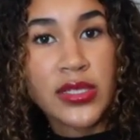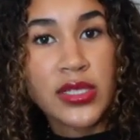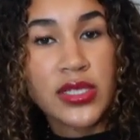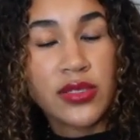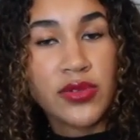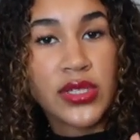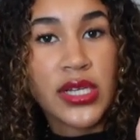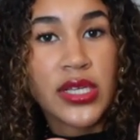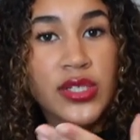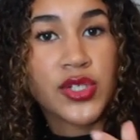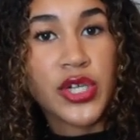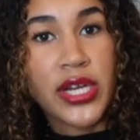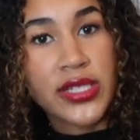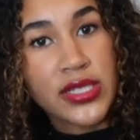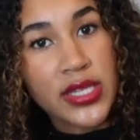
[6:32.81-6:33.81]
because if she has
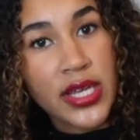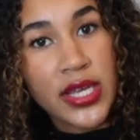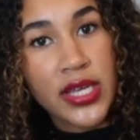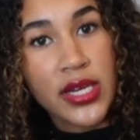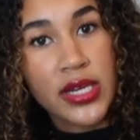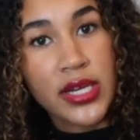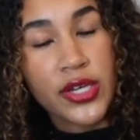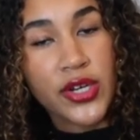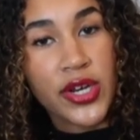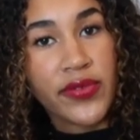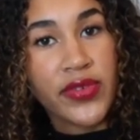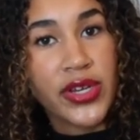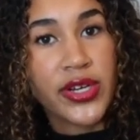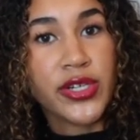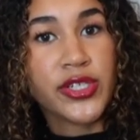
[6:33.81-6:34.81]
dry skin and you're
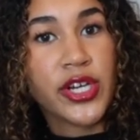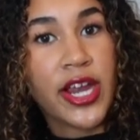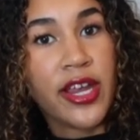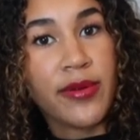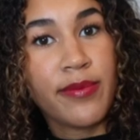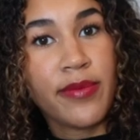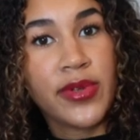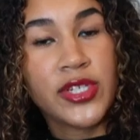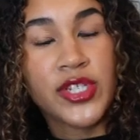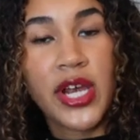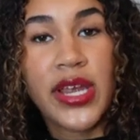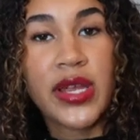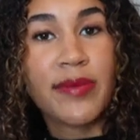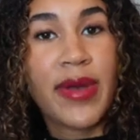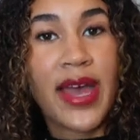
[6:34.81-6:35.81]
giving her a
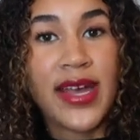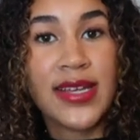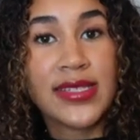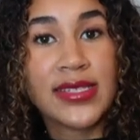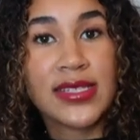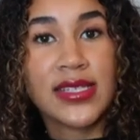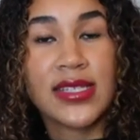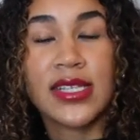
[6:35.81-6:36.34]
drying mask,